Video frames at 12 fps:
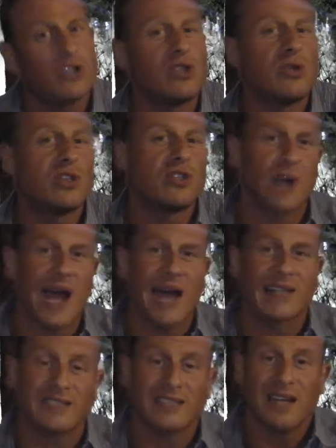to
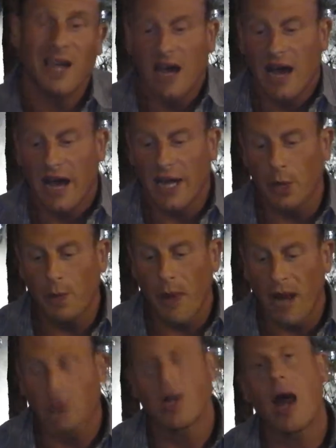address. I know
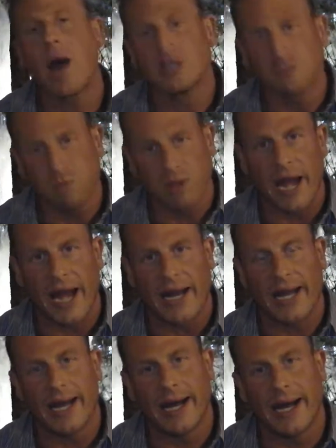back when I was
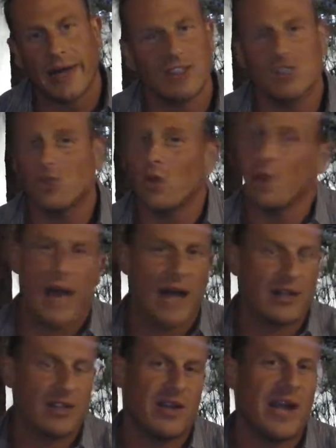playing, uh, this is going
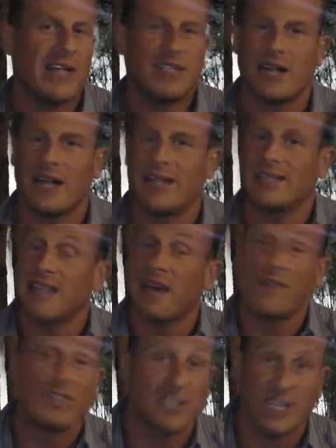back to the
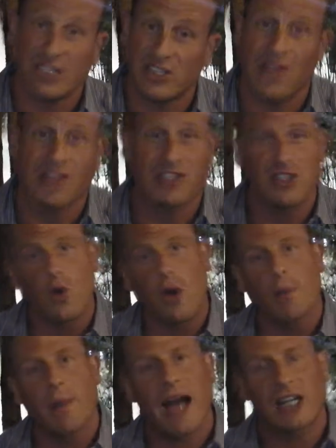1997 season, this is
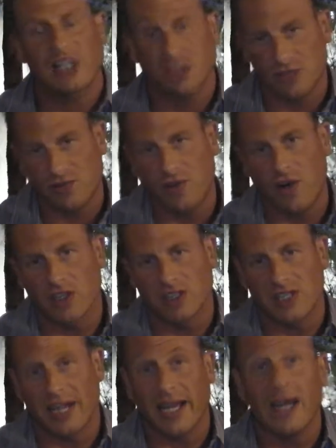going back to as far
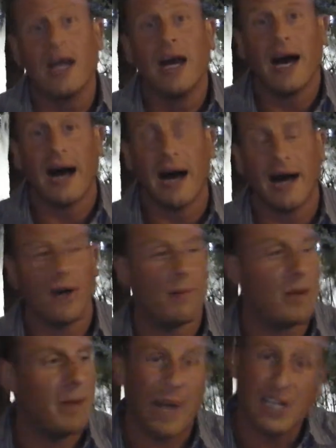as like uh,
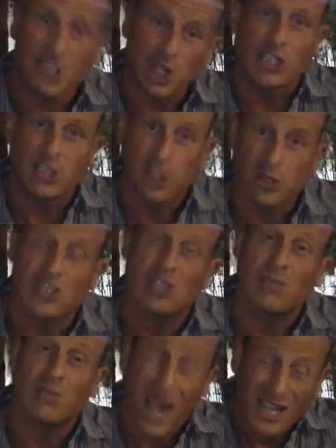mental issues and
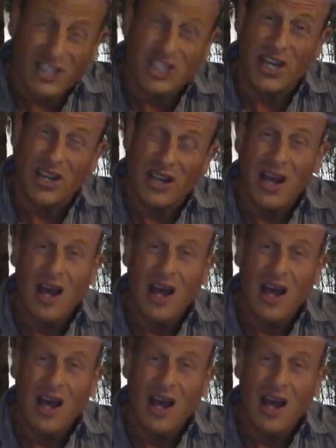depression.